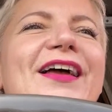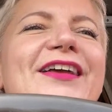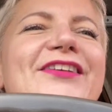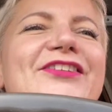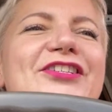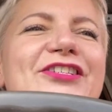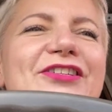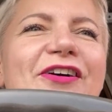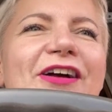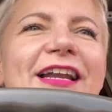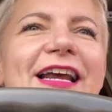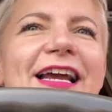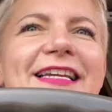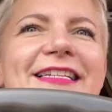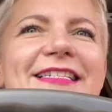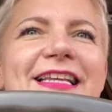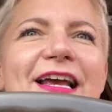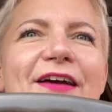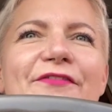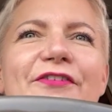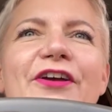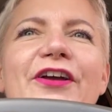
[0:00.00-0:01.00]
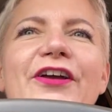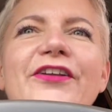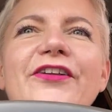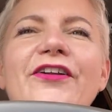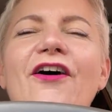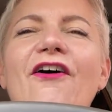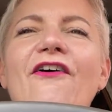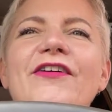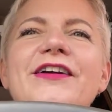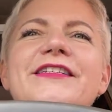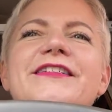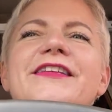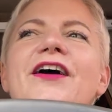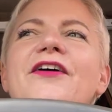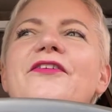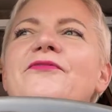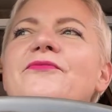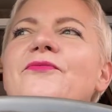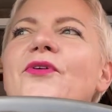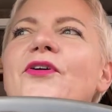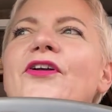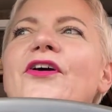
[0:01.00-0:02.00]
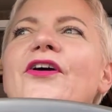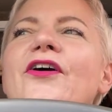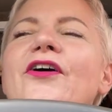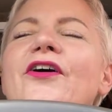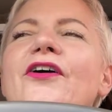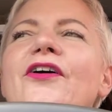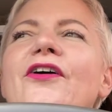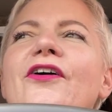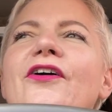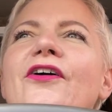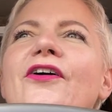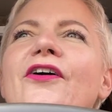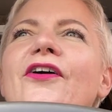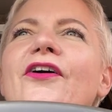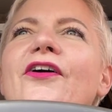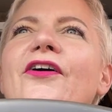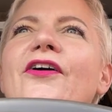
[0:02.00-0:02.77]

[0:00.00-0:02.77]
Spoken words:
She's 1987. I don't want to